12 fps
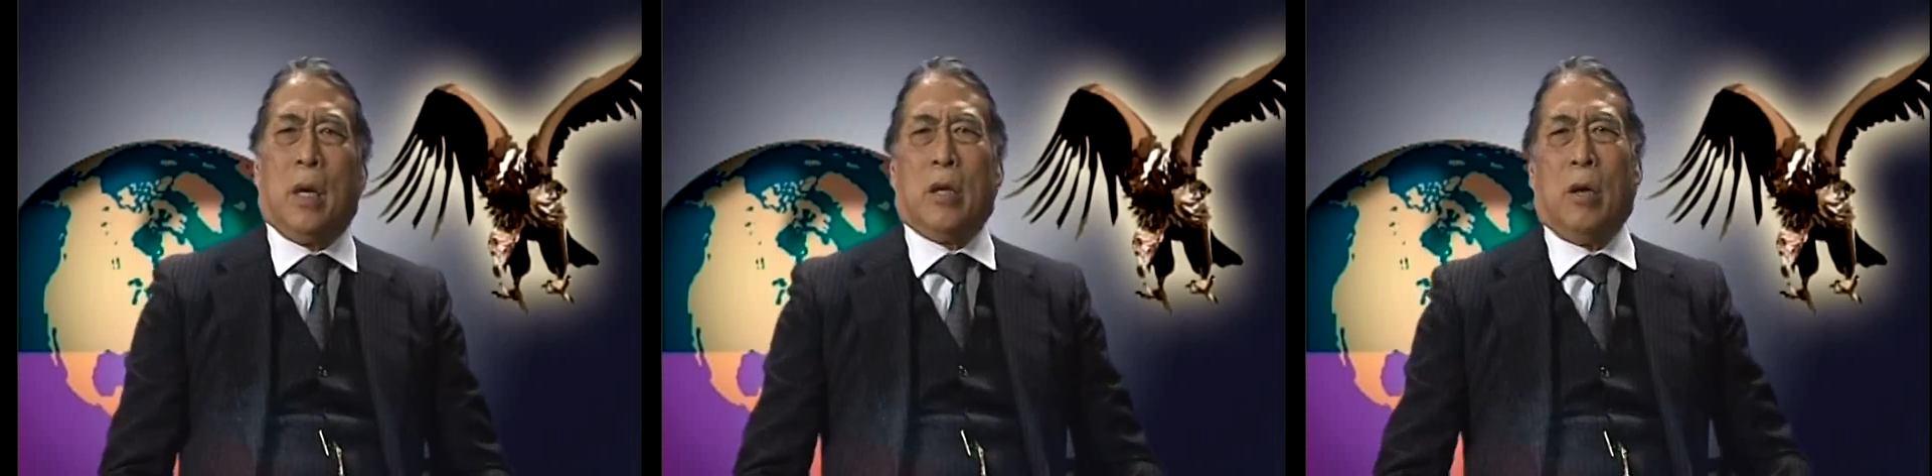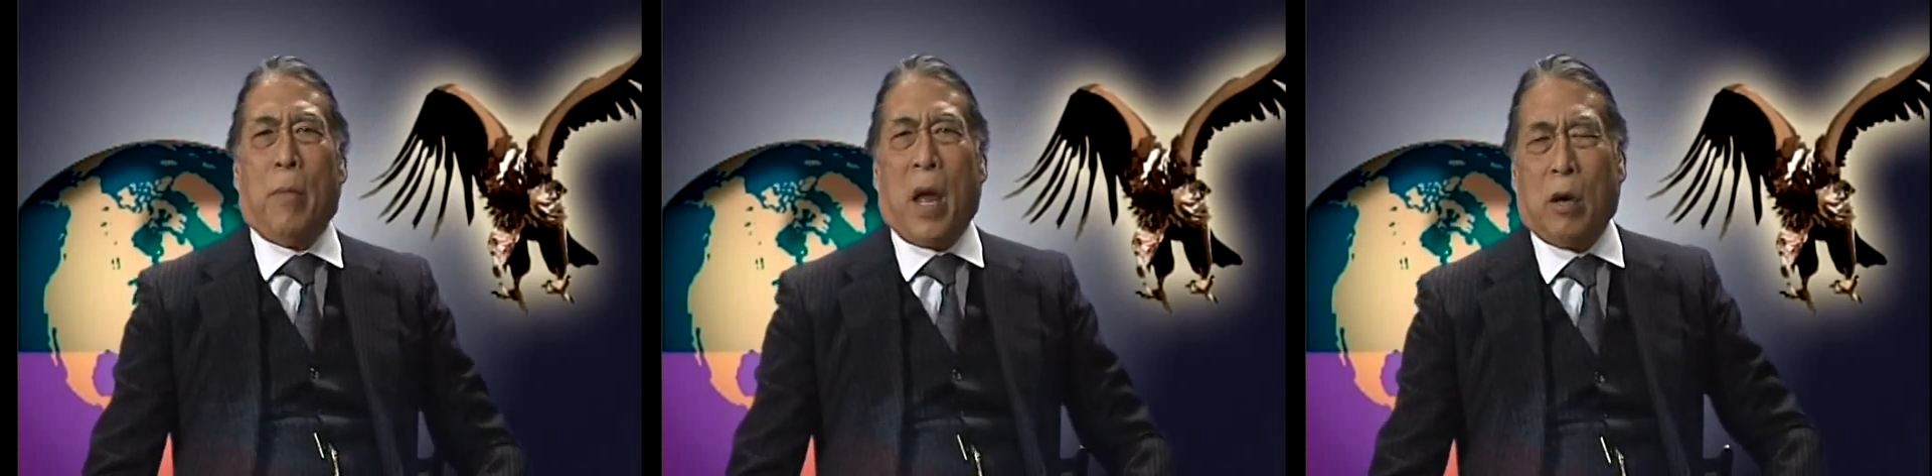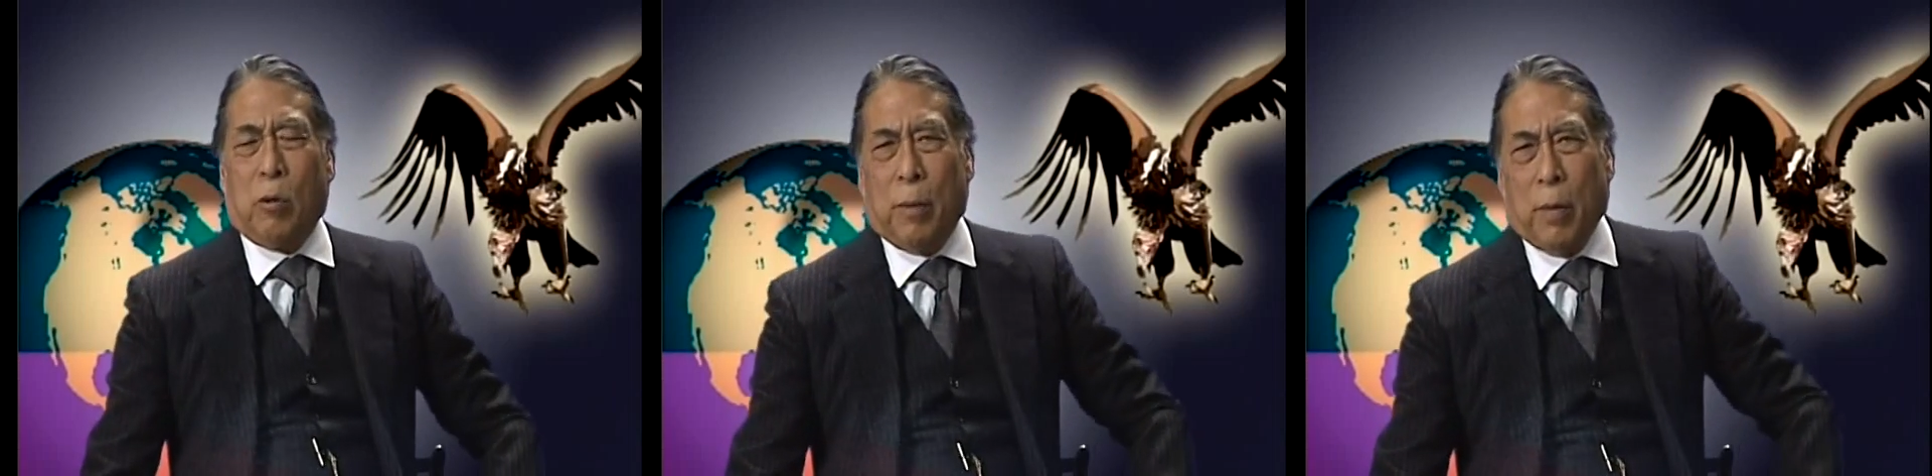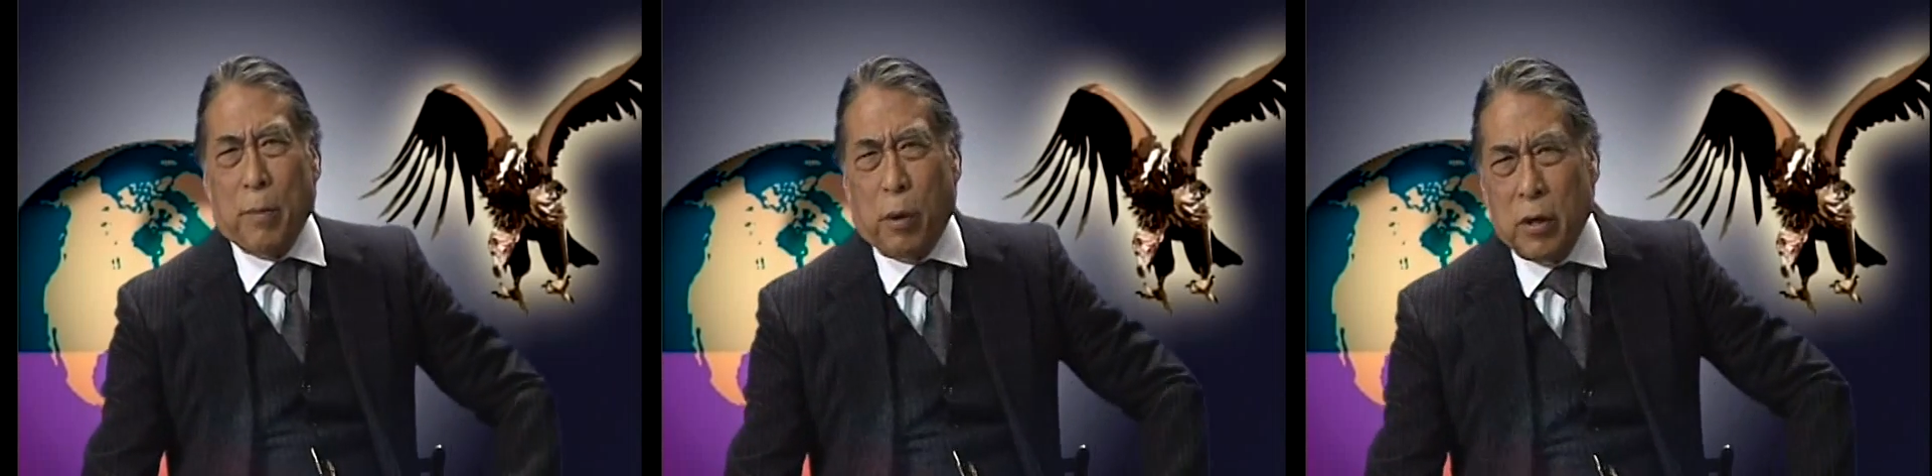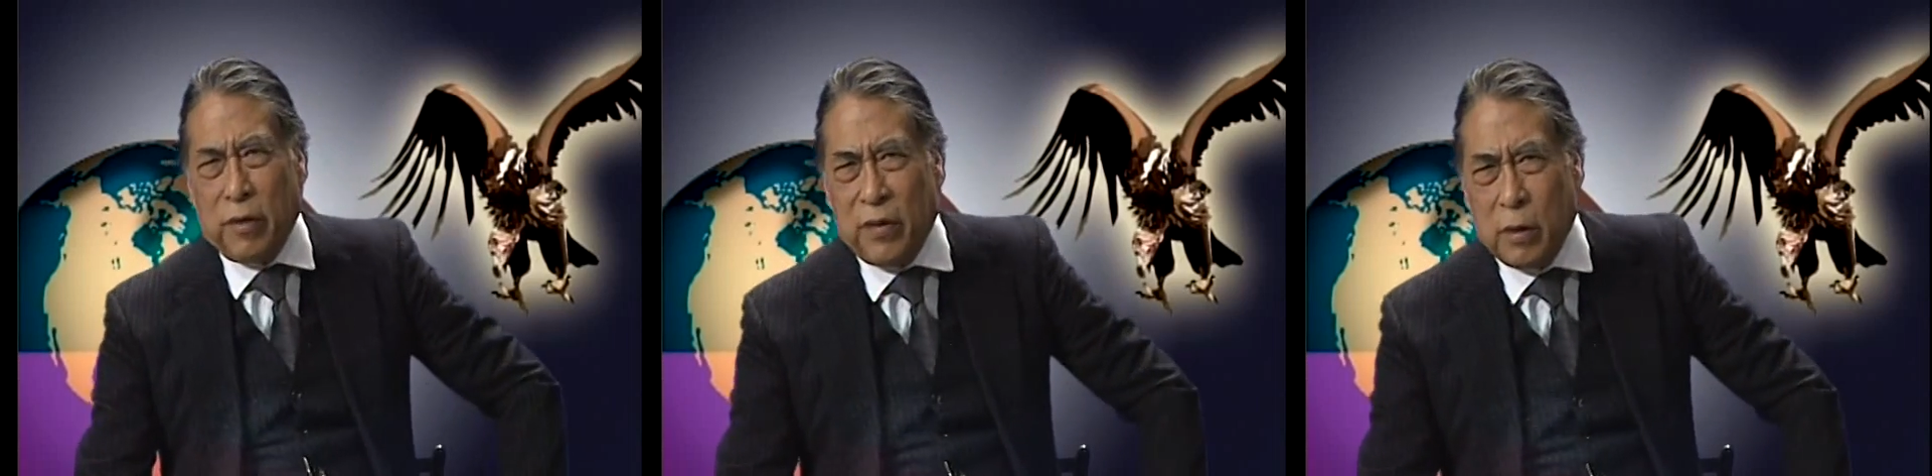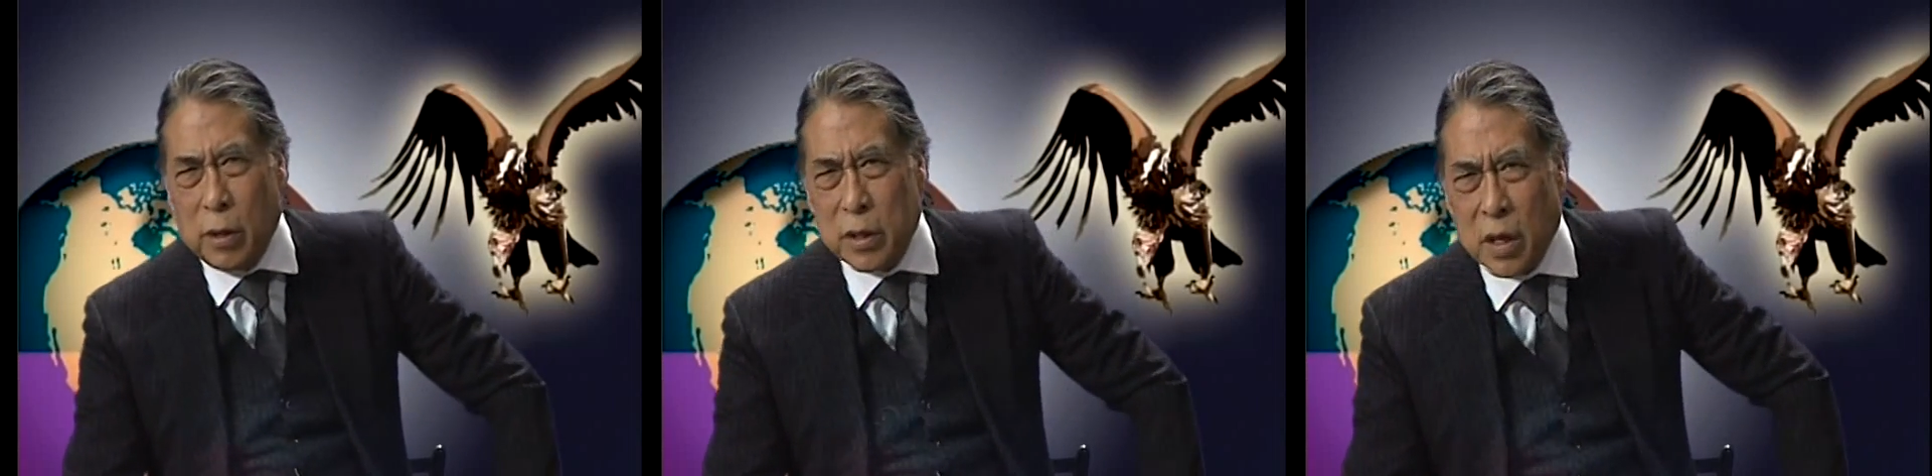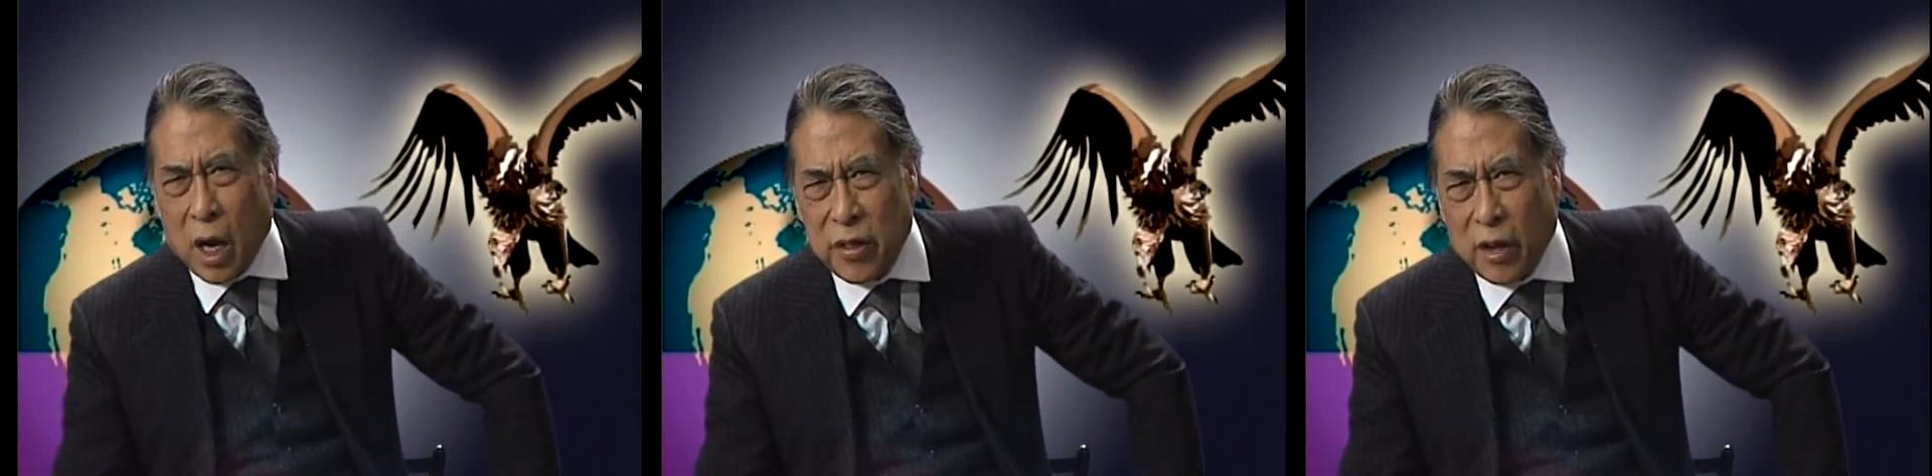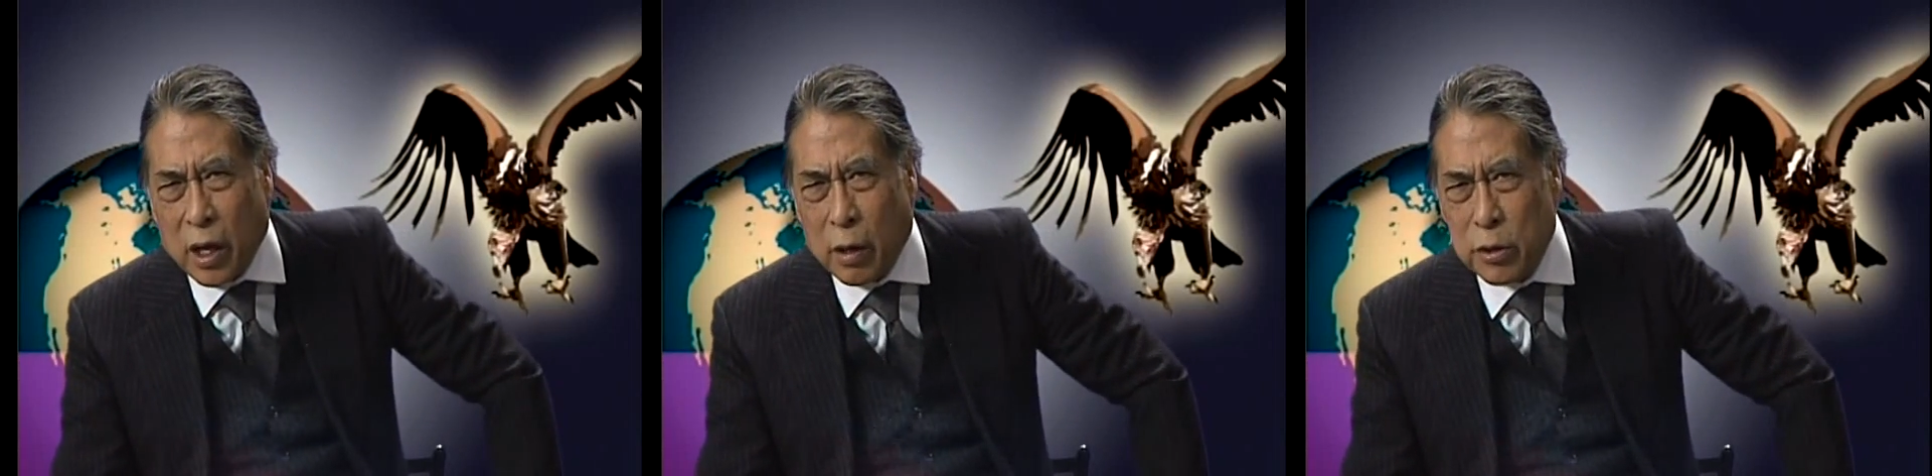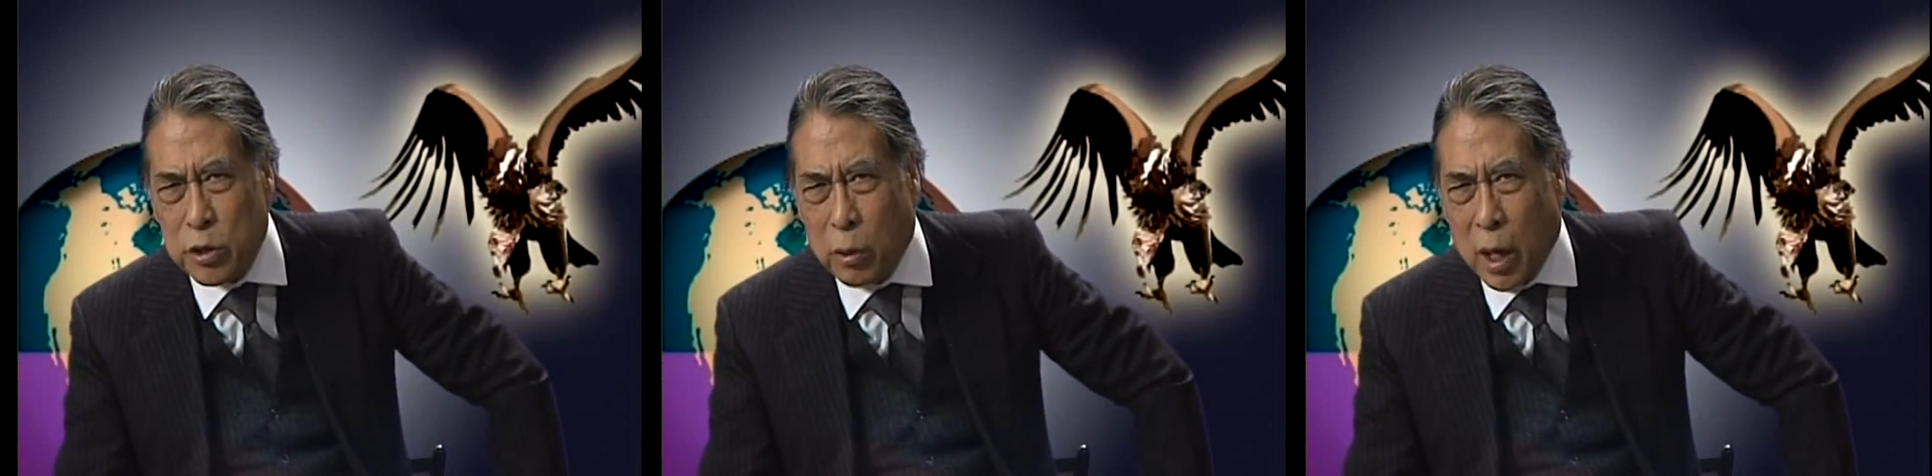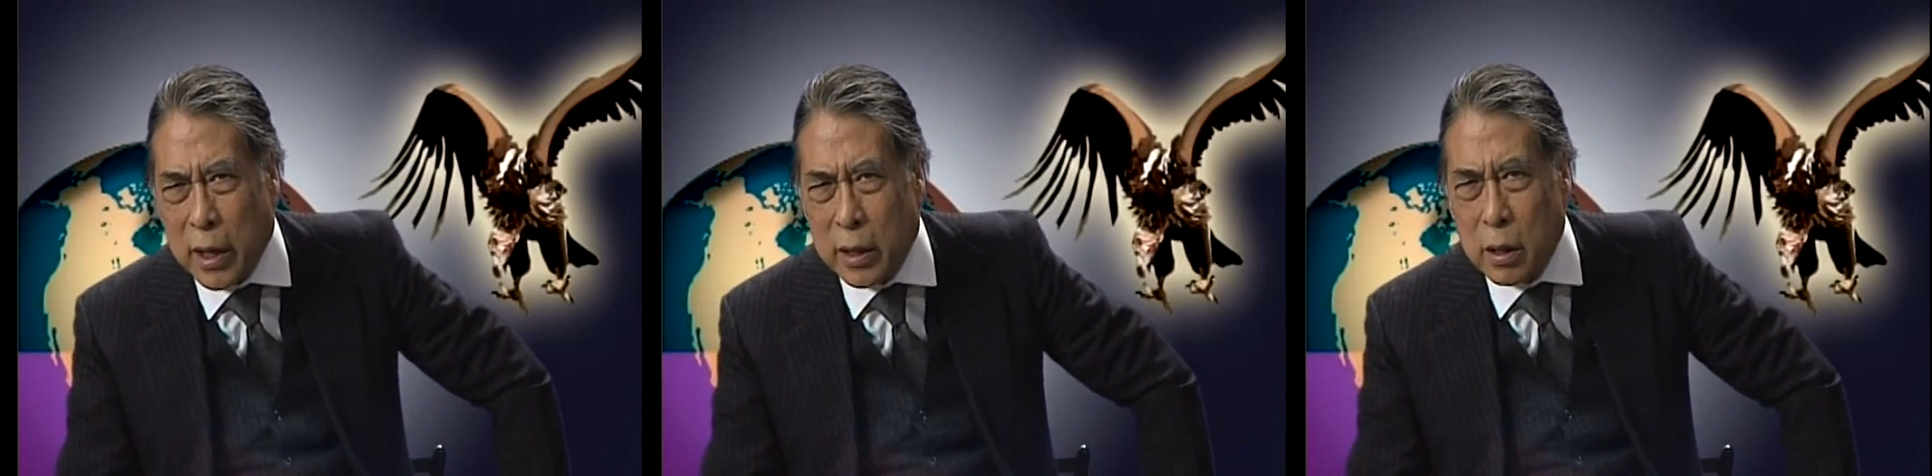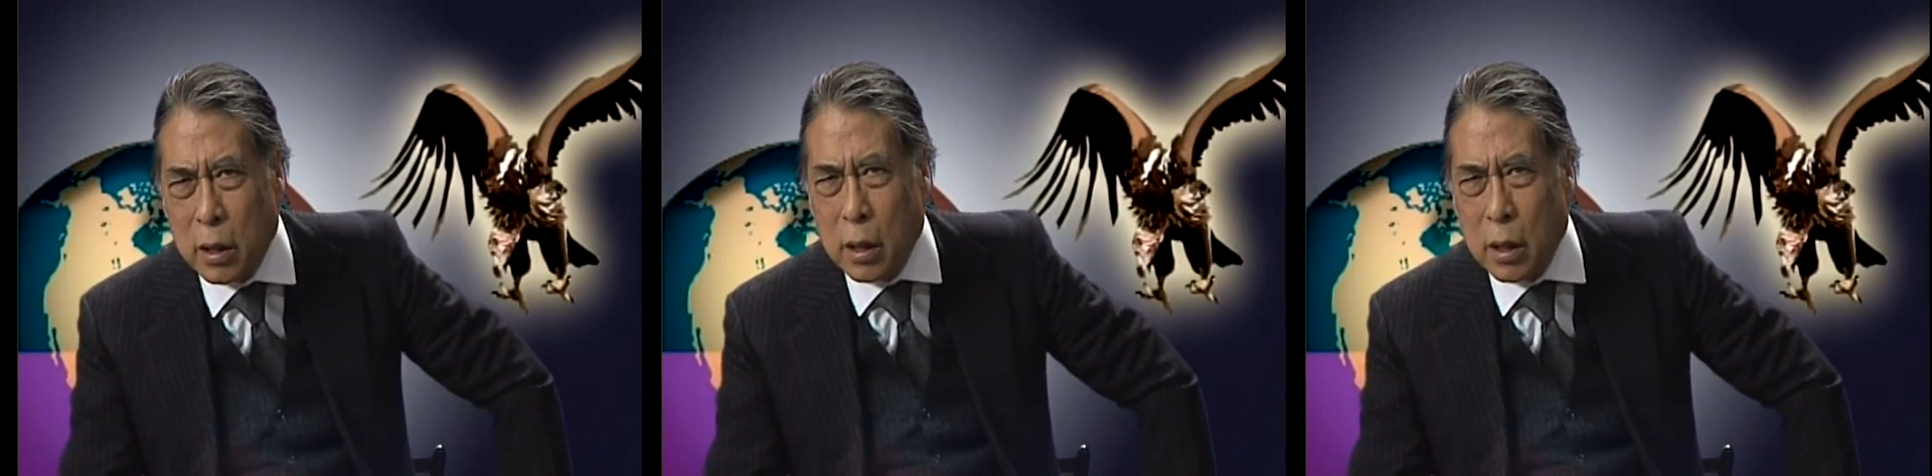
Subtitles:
no matter what my point of view was, I thought I was right.